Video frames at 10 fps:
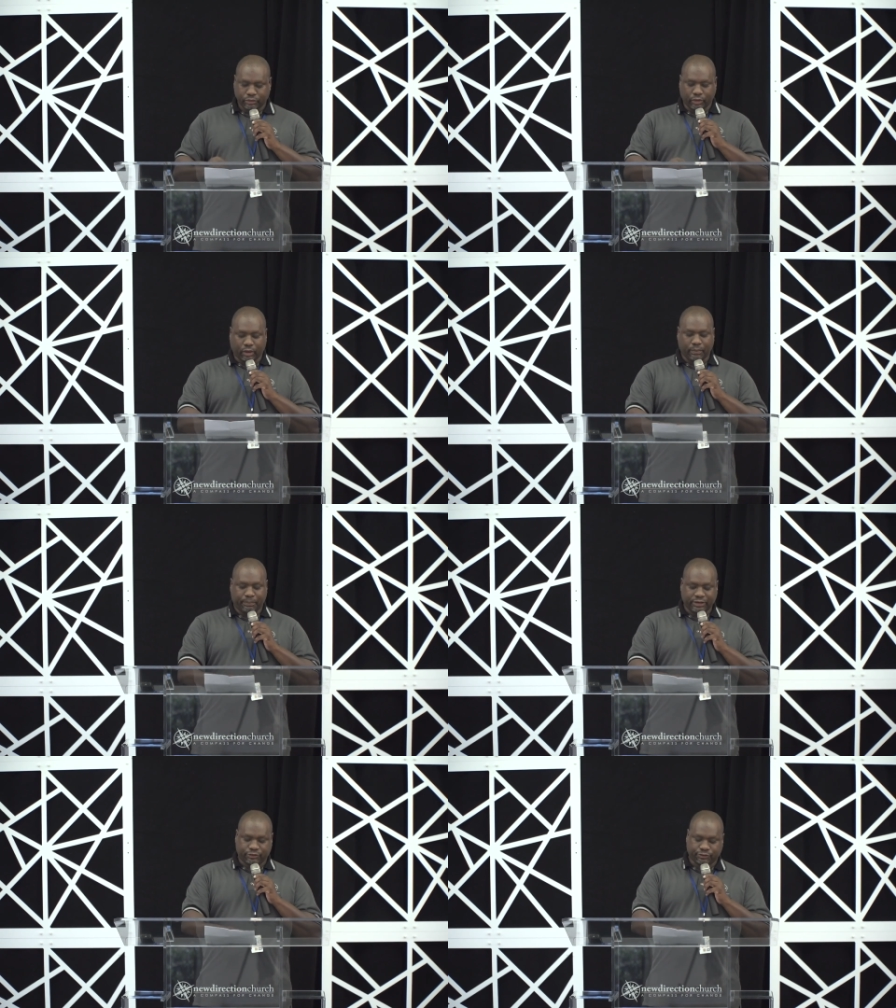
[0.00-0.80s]
the
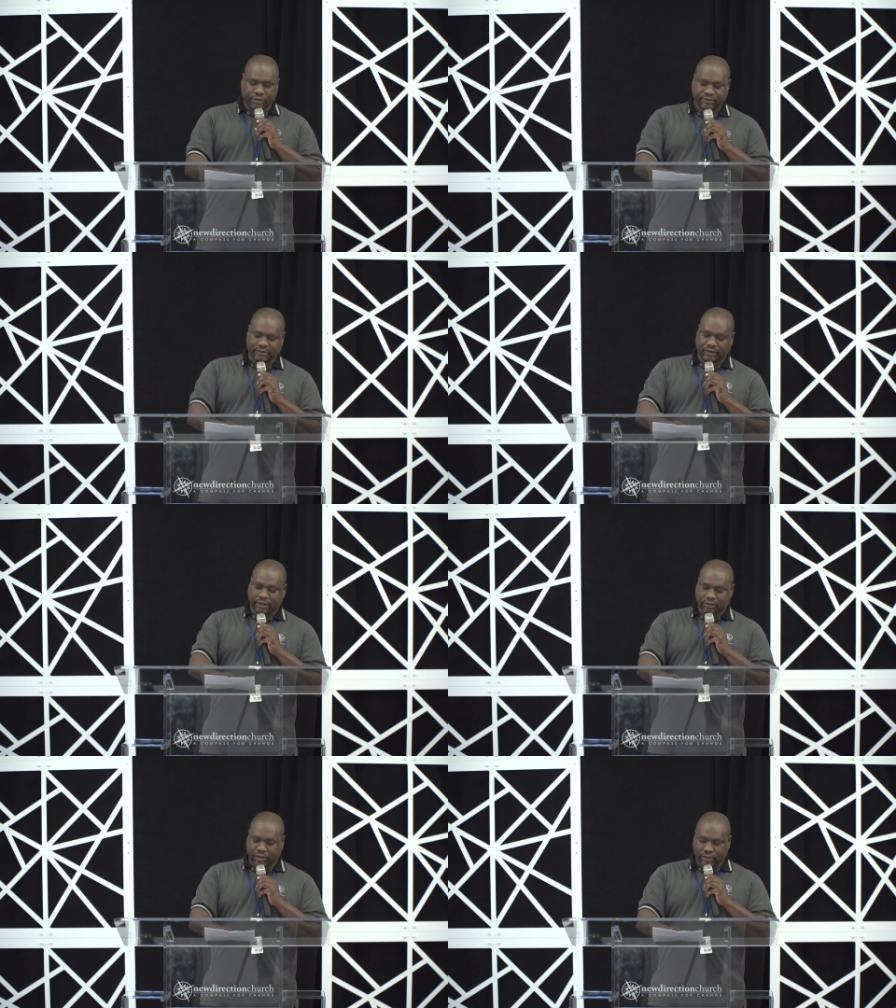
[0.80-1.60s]
complete trust
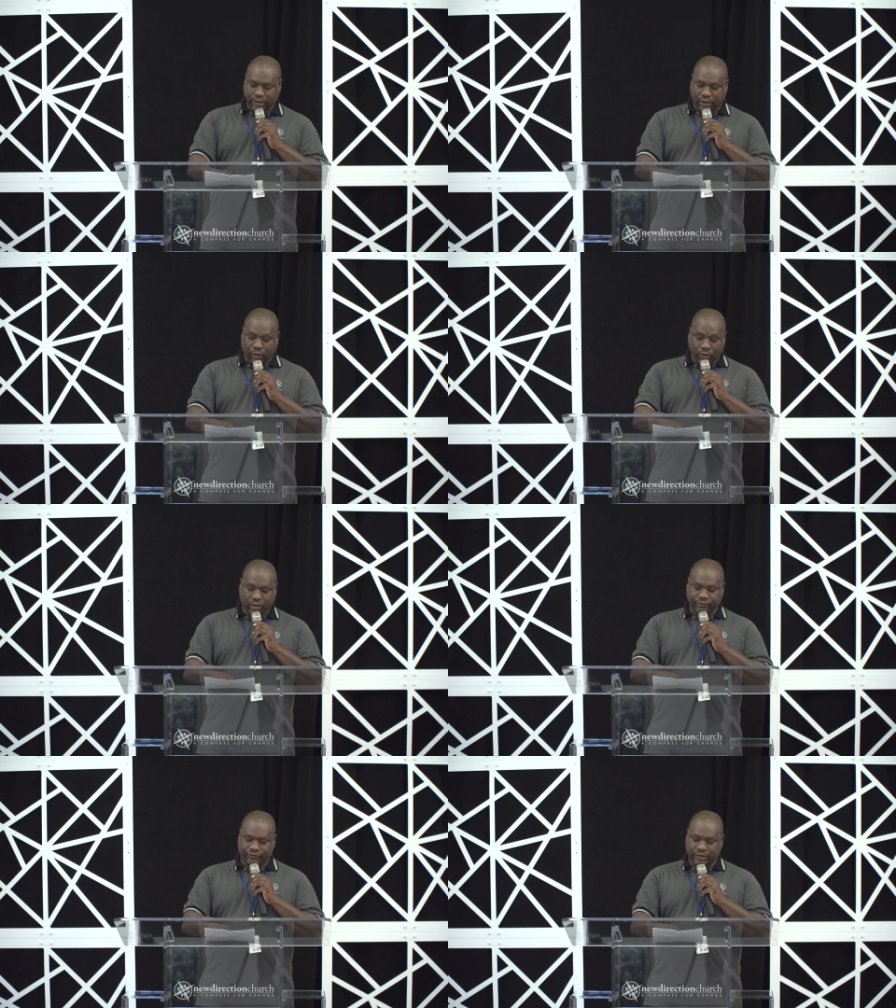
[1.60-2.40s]
and all
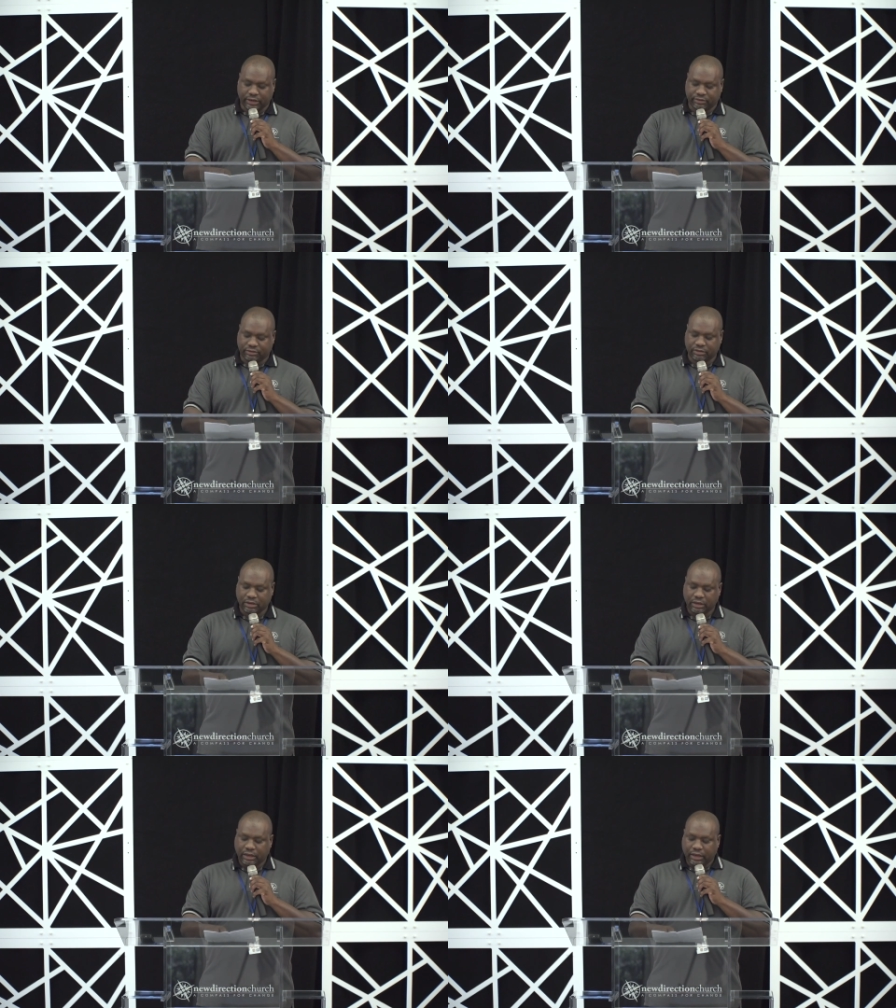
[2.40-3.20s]
confidence
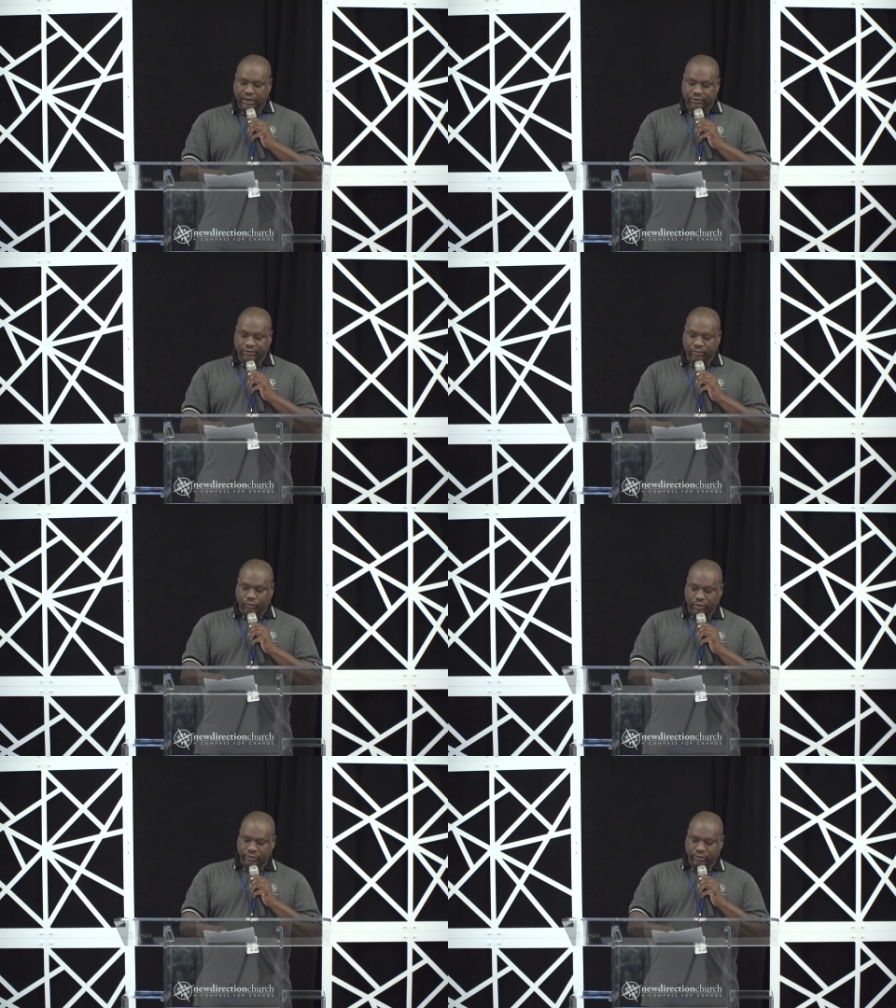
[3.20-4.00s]
in
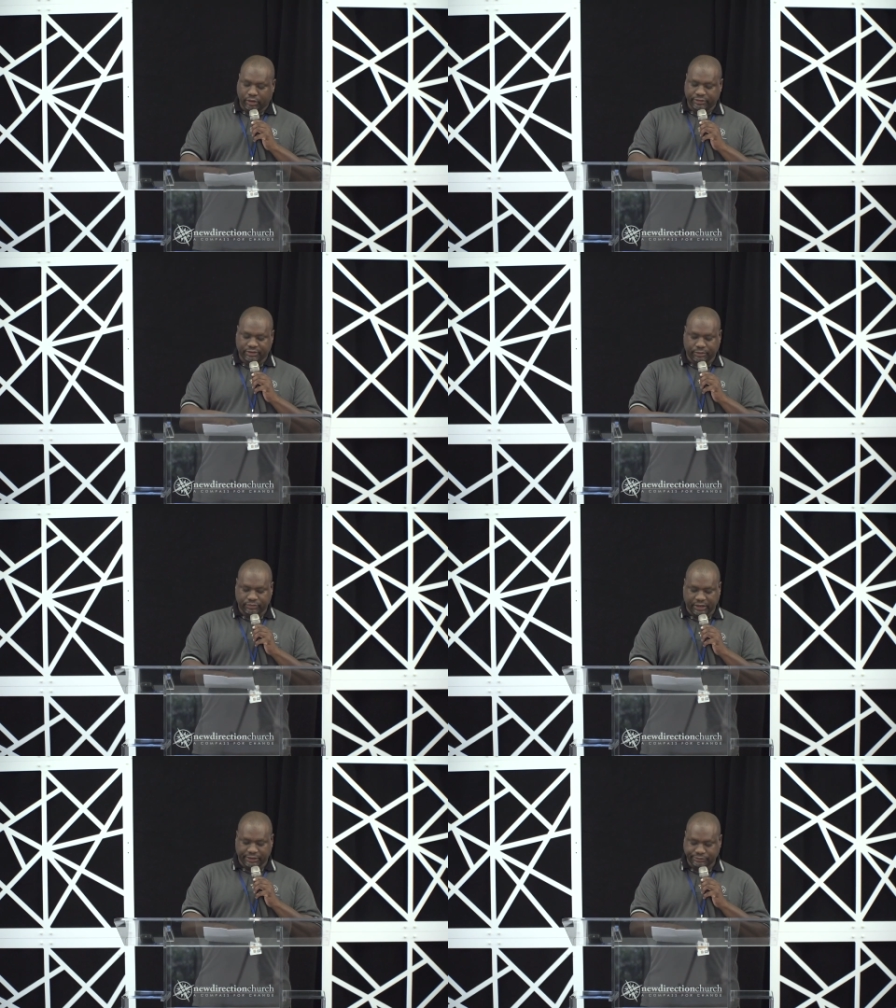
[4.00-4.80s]
someone or
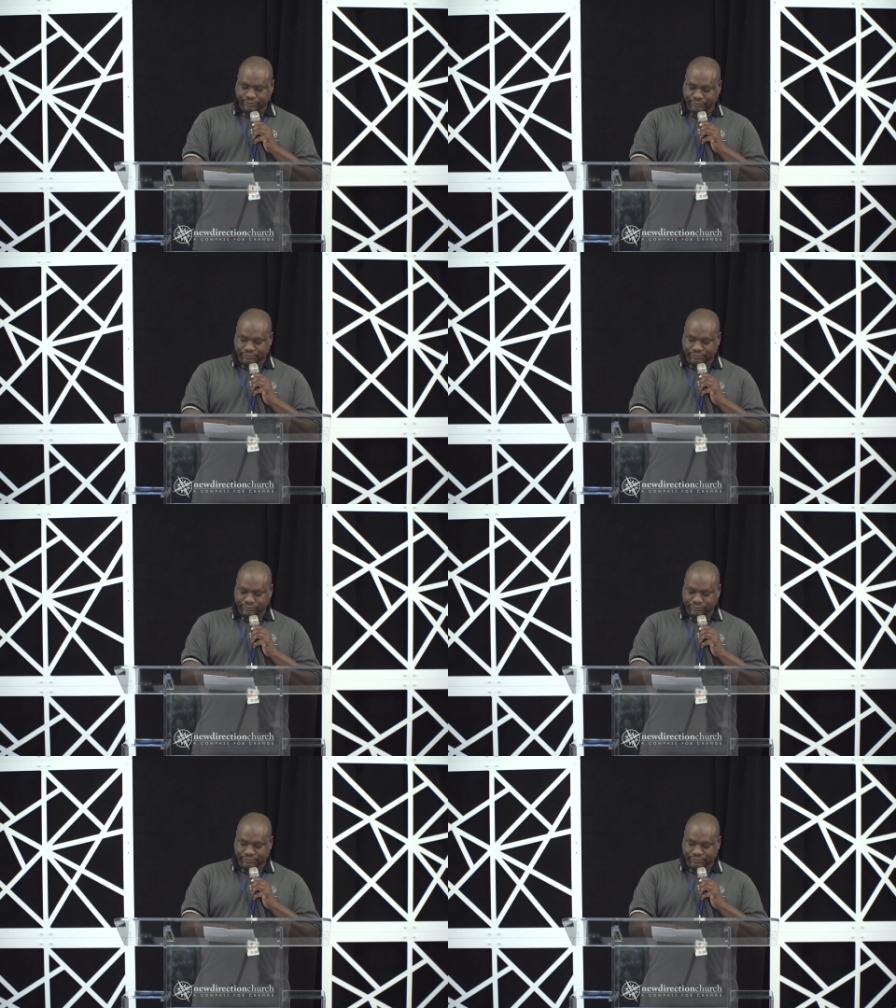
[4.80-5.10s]
something.